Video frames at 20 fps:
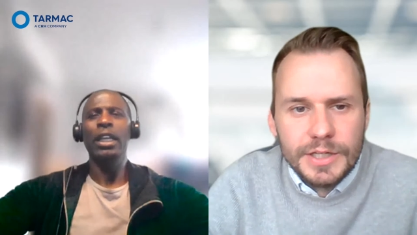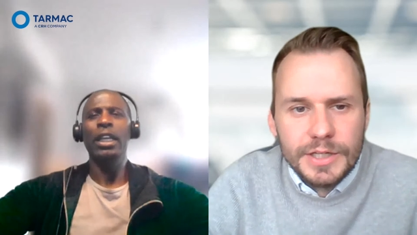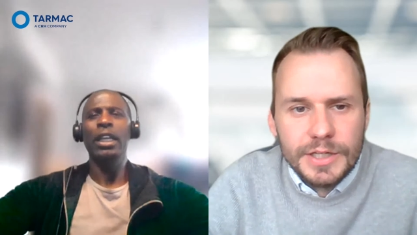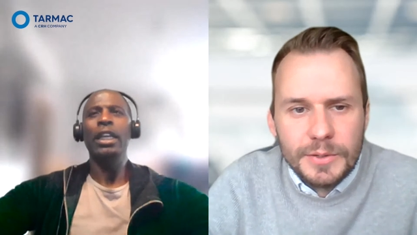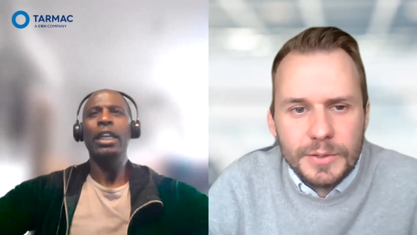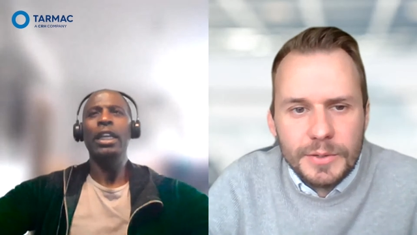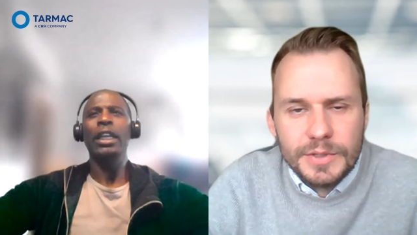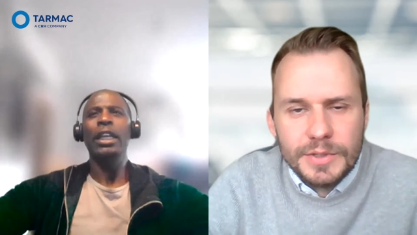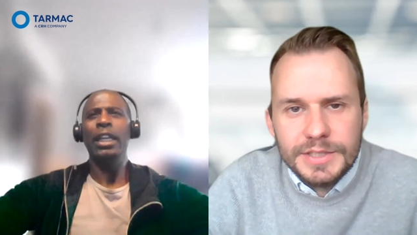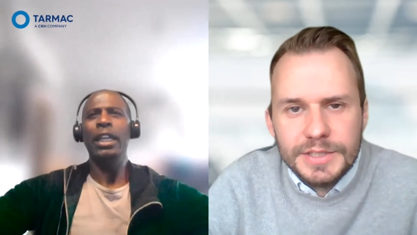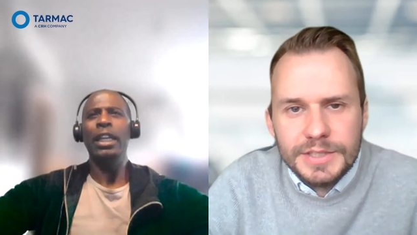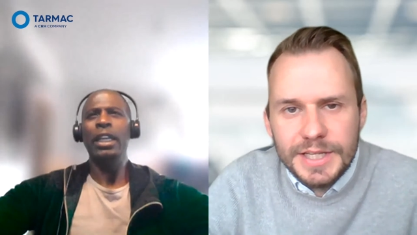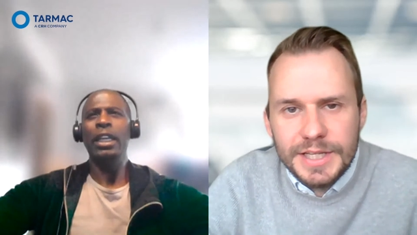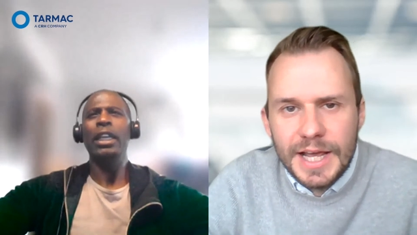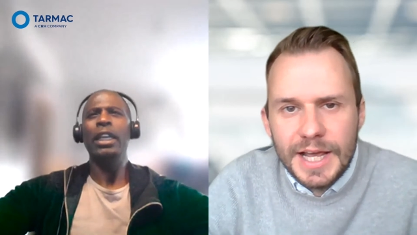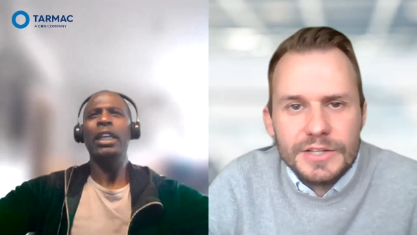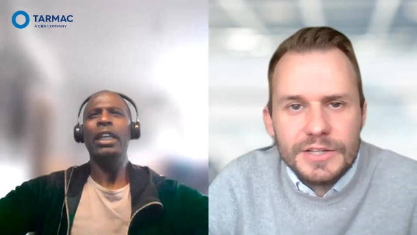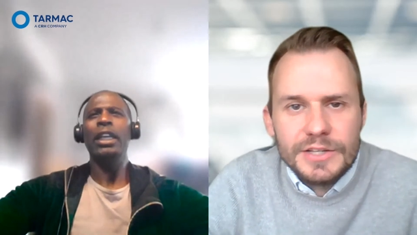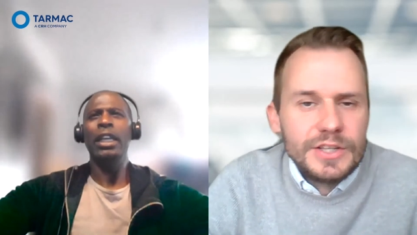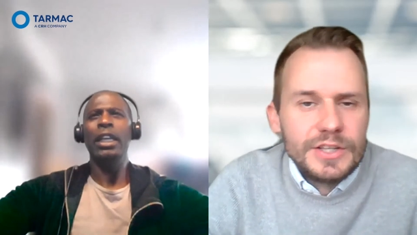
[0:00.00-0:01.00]
Speaker 1: you know
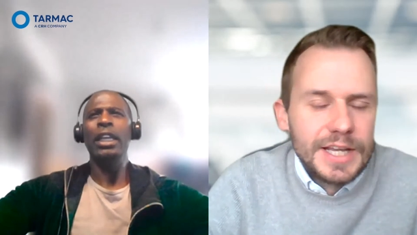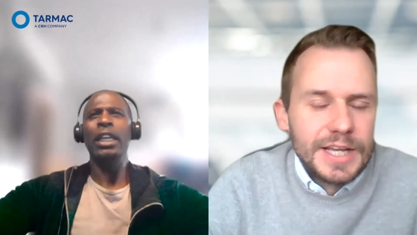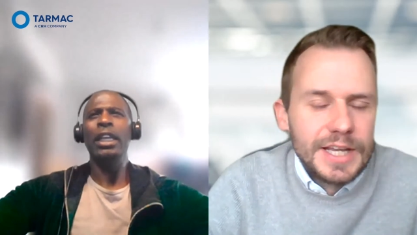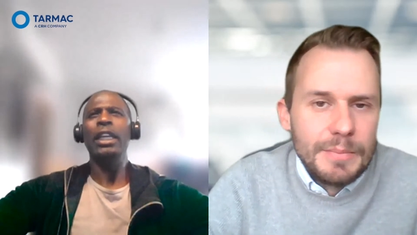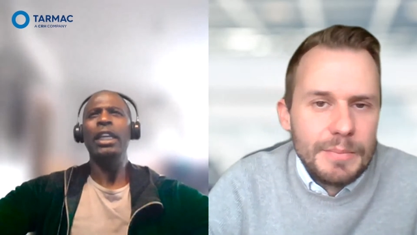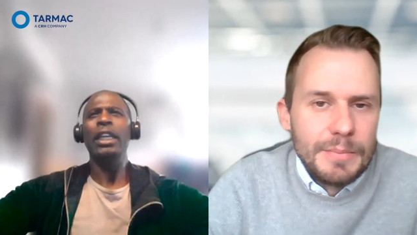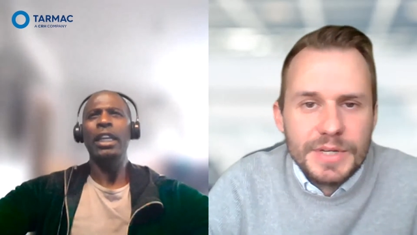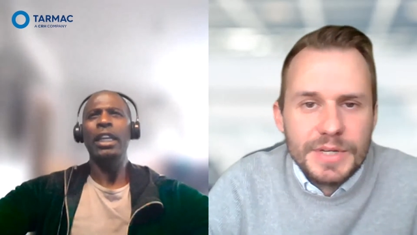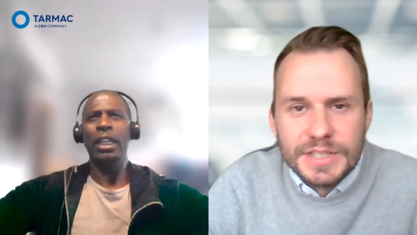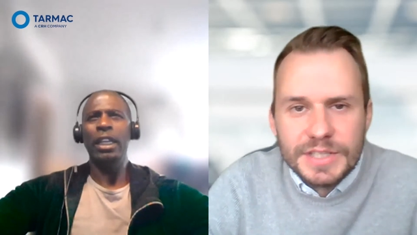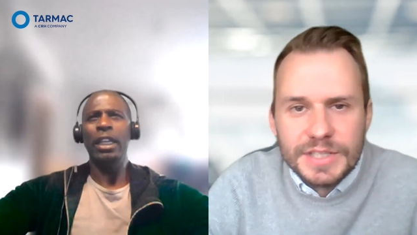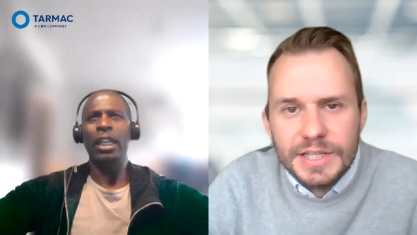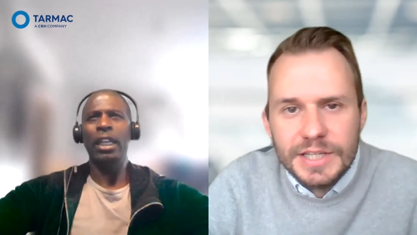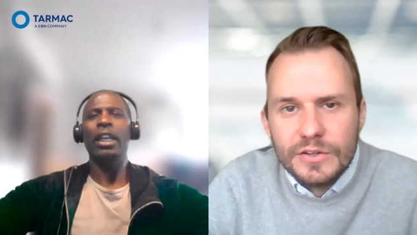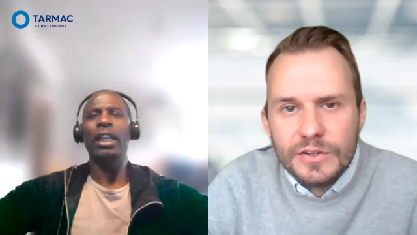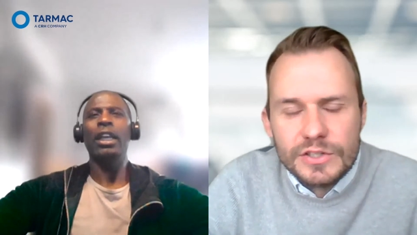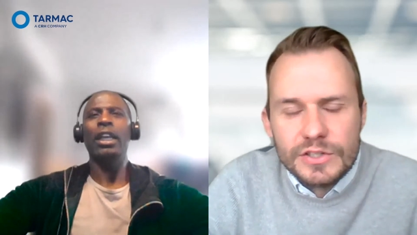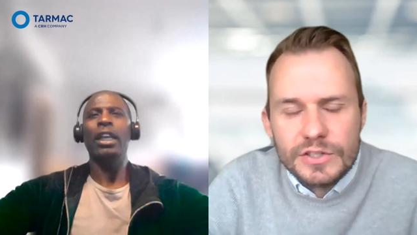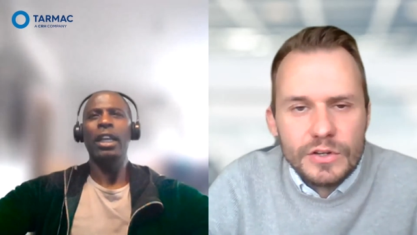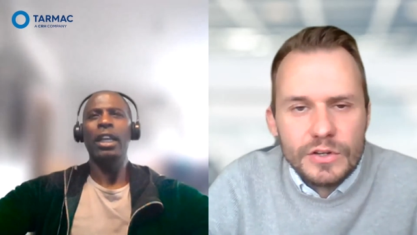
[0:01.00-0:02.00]
delays that can be
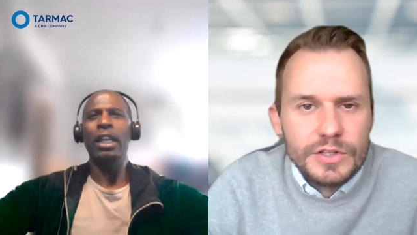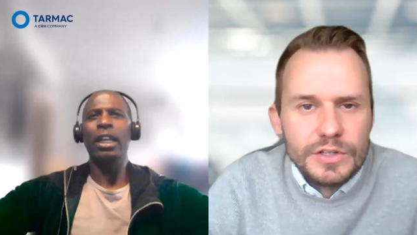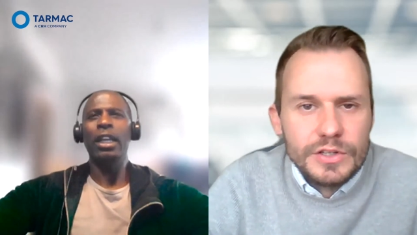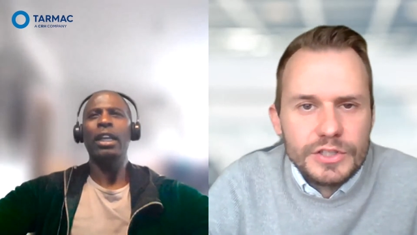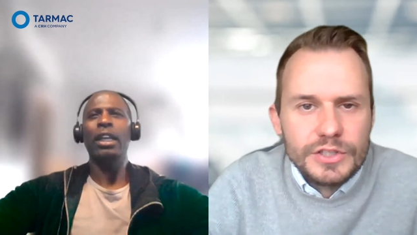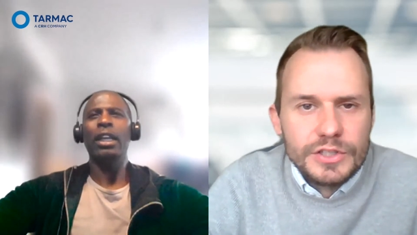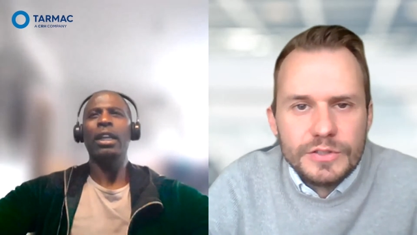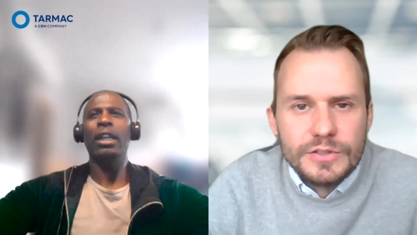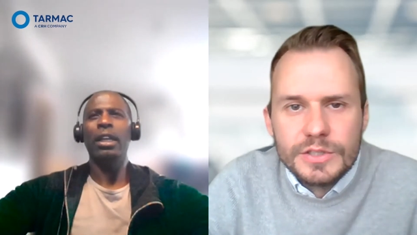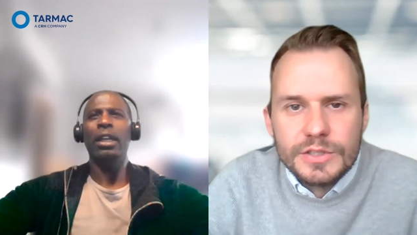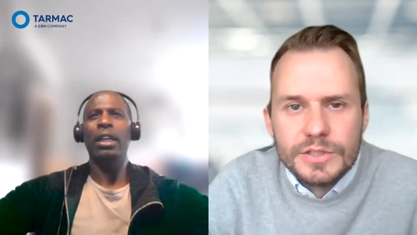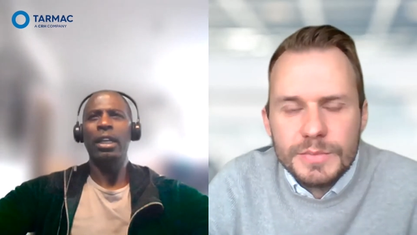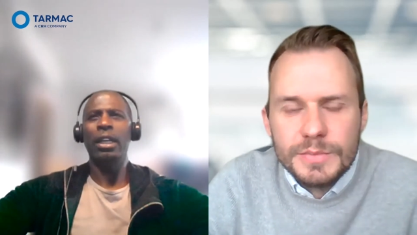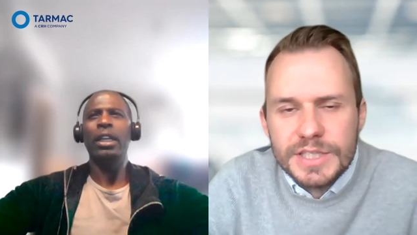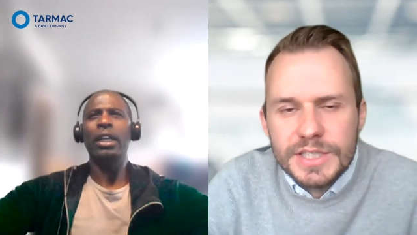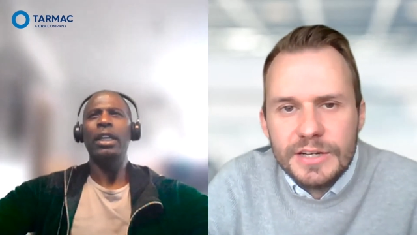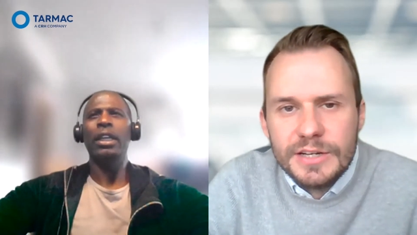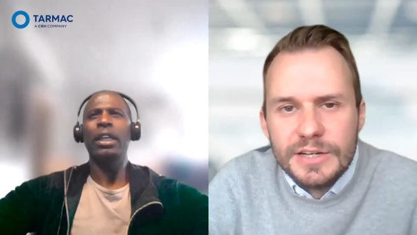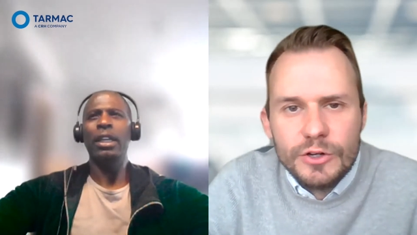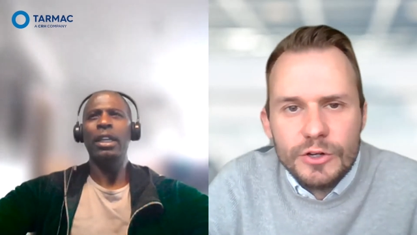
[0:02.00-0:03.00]
seen on site due to
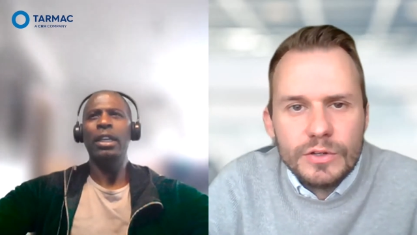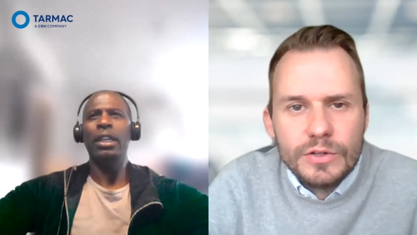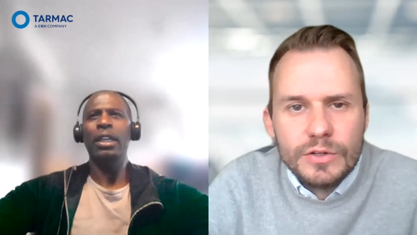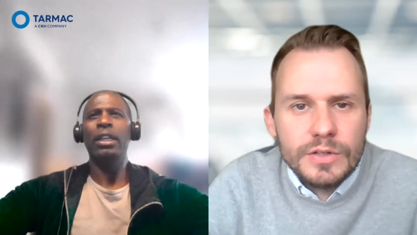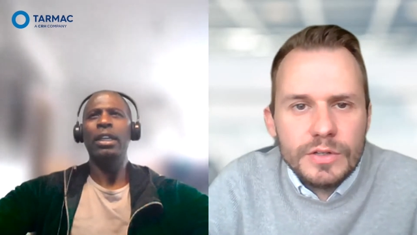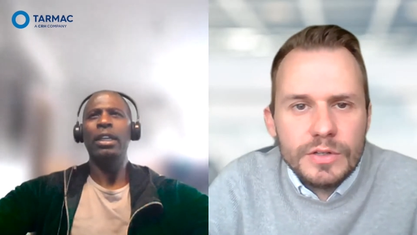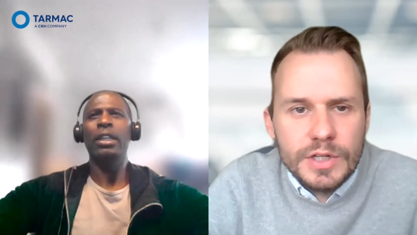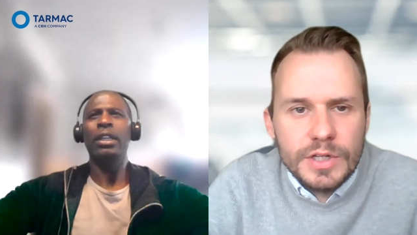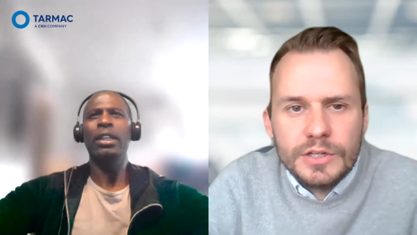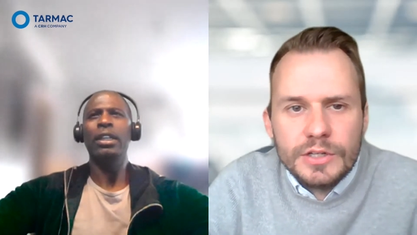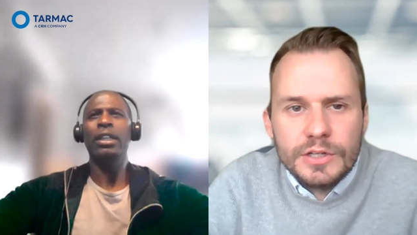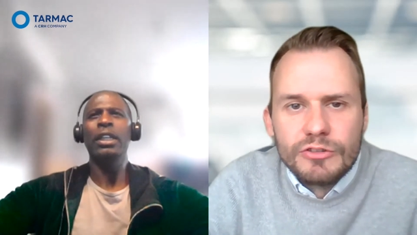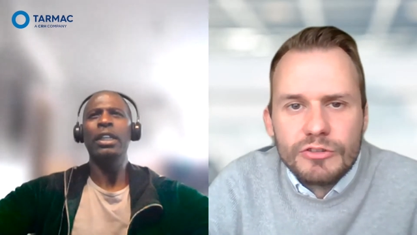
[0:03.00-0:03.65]
material